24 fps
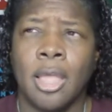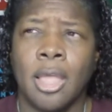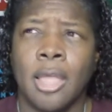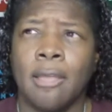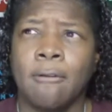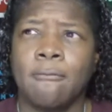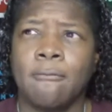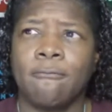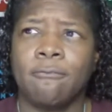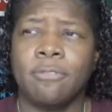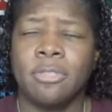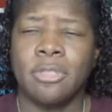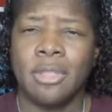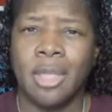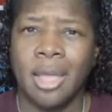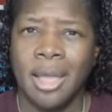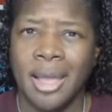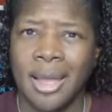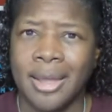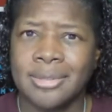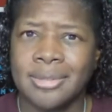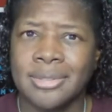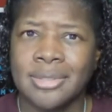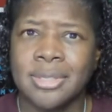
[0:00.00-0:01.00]
If
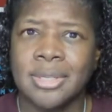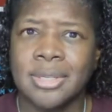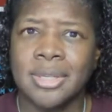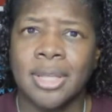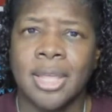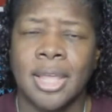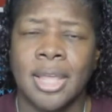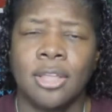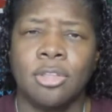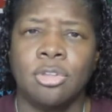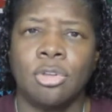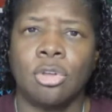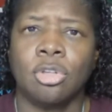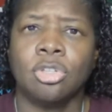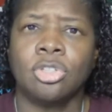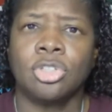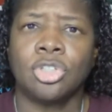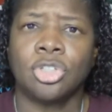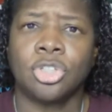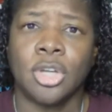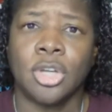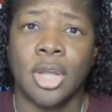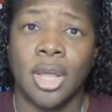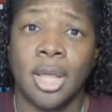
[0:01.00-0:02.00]
not, can your
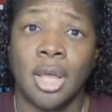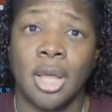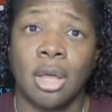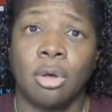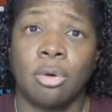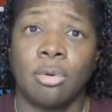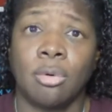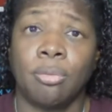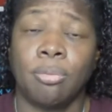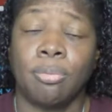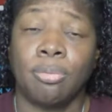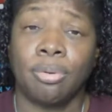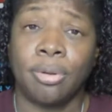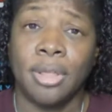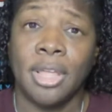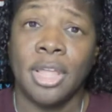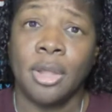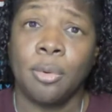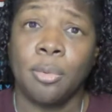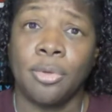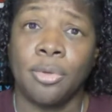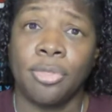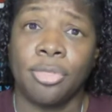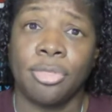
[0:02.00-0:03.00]
child
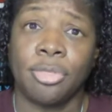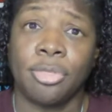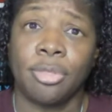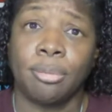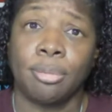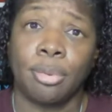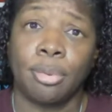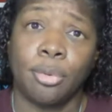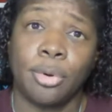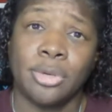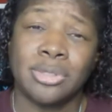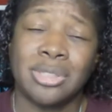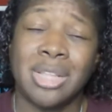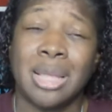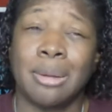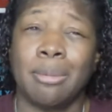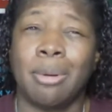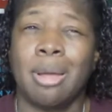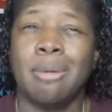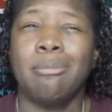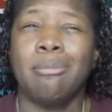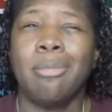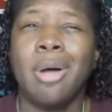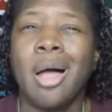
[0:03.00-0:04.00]
play with the boys? Now,
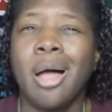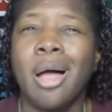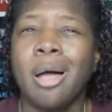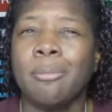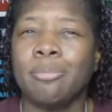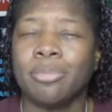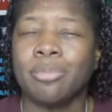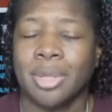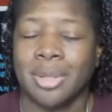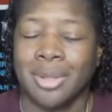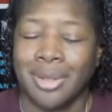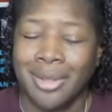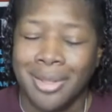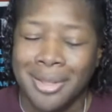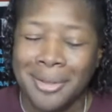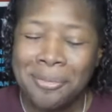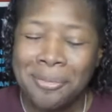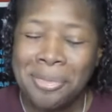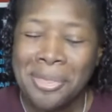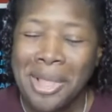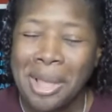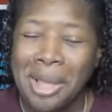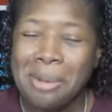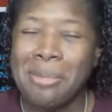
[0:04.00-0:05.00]
my mom,
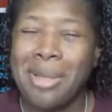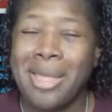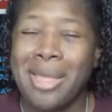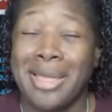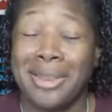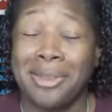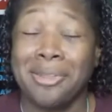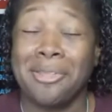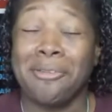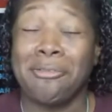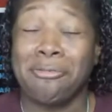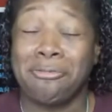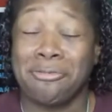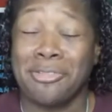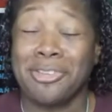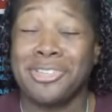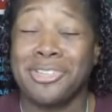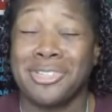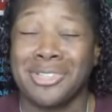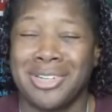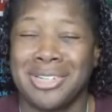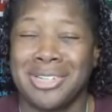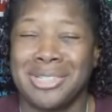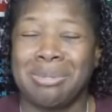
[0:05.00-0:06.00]
I'm gonna add another
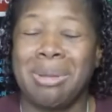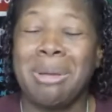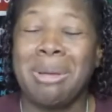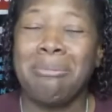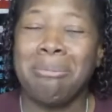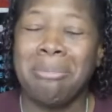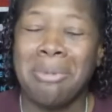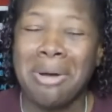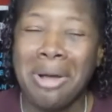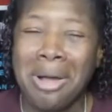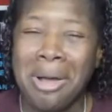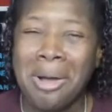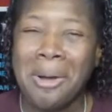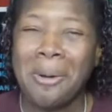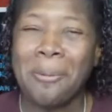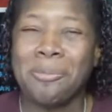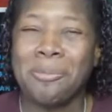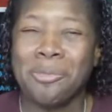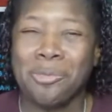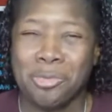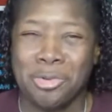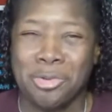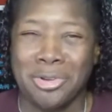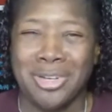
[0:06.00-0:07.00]
feature to this. My
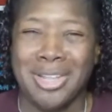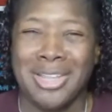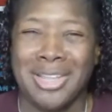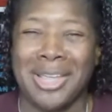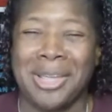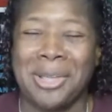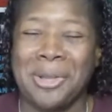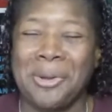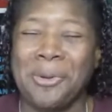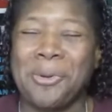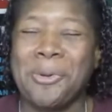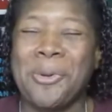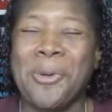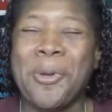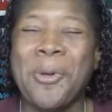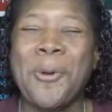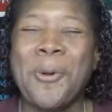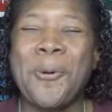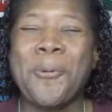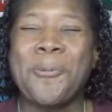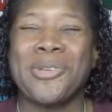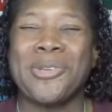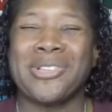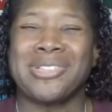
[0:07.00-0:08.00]
mom really
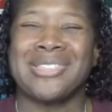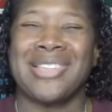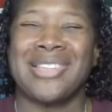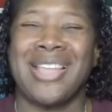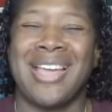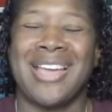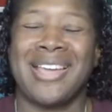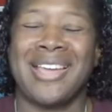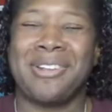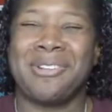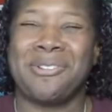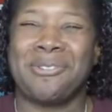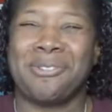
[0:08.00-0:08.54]
was not